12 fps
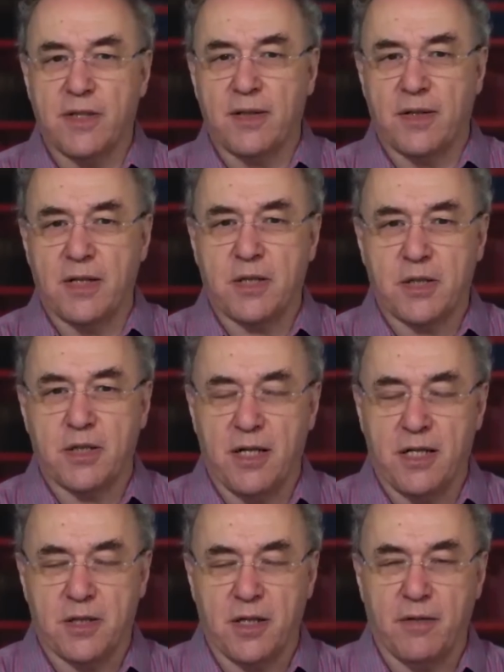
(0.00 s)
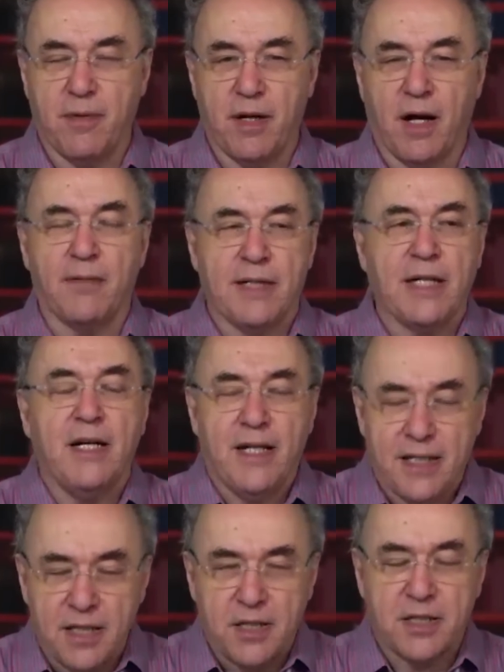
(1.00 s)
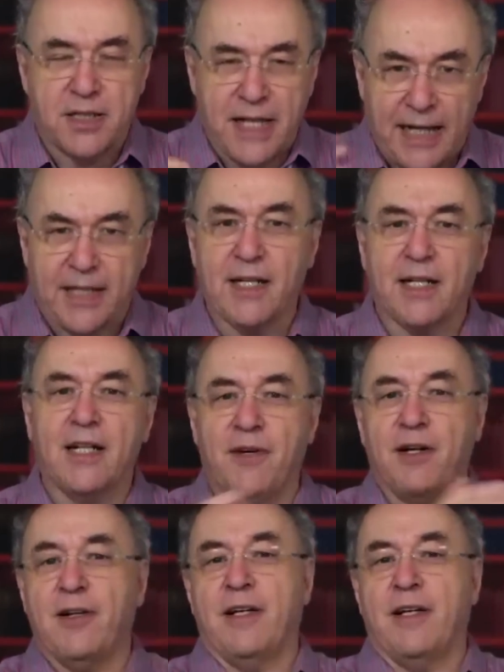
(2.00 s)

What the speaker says: that this is it is technically very